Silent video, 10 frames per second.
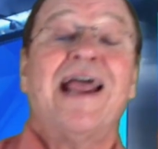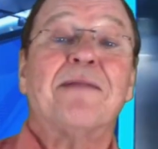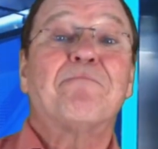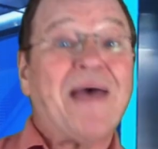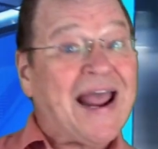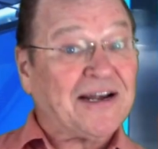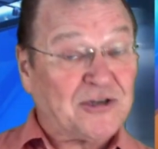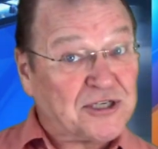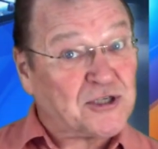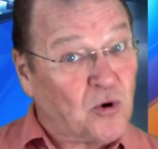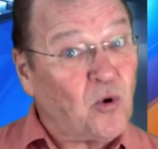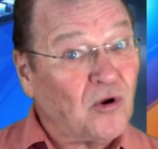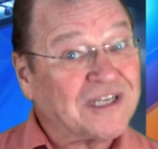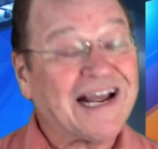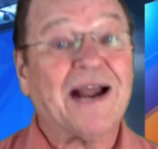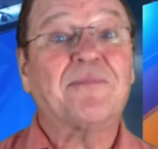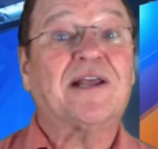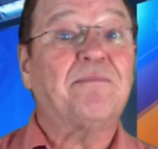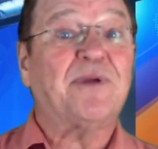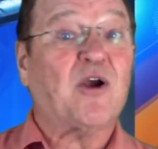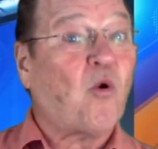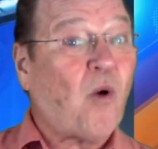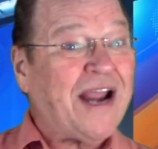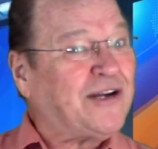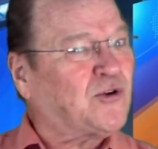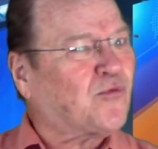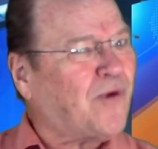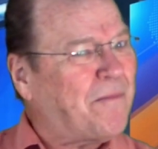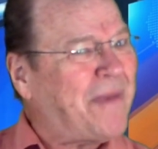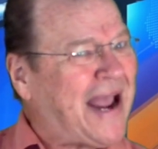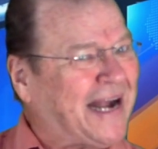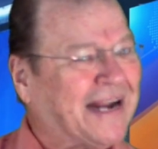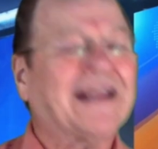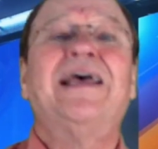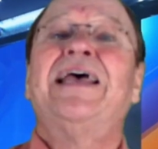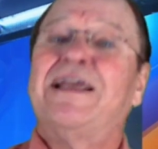And back to school time can be quite traumatic